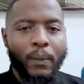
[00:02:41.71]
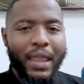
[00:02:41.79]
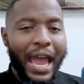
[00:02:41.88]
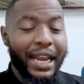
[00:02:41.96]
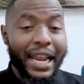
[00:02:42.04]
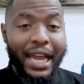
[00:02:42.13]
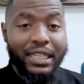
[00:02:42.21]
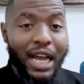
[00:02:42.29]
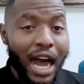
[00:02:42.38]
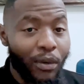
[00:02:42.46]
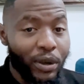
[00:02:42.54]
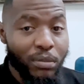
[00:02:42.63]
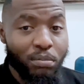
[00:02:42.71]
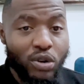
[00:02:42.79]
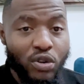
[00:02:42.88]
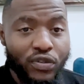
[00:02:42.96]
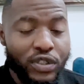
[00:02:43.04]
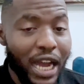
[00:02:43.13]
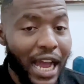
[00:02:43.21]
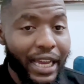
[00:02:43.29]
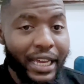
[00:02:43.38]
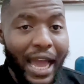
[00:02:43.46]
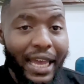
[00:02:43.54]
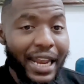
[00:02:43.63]
I liked how it moved.
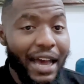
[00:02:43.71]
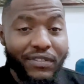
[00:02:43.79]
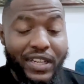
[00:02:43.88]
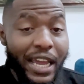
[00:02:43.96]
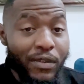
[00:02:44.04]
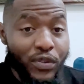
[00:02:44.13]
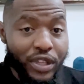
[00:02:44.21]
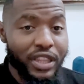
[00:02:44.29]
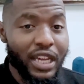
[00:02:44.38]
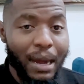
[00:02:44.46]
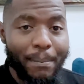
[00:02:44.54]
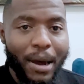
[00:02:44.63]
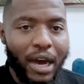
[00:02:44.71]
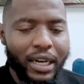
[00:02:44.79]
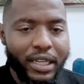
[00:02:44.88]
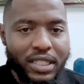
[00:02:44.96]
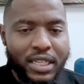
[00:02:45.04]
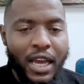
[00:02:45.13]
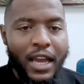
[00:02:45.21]
I loved everything about it.